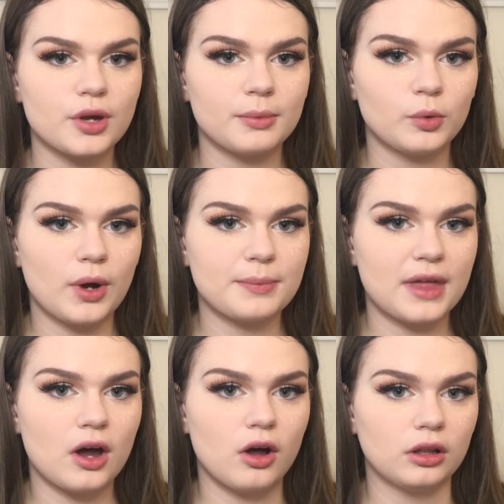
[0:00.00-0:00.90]
I'm going to wipe
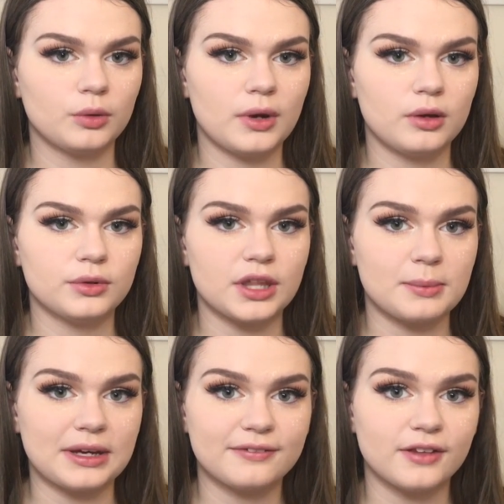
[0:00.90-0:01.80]
that all away with a
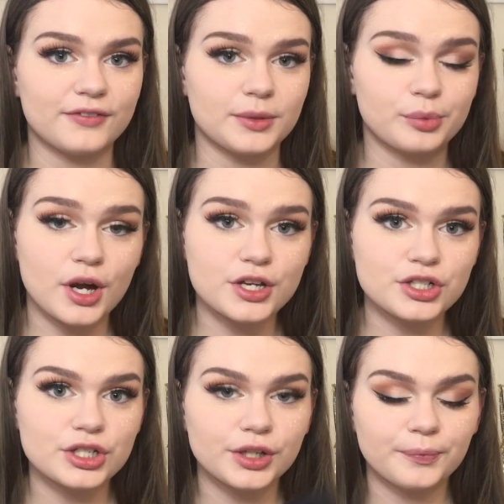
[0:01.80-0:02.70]
big fluffy brush.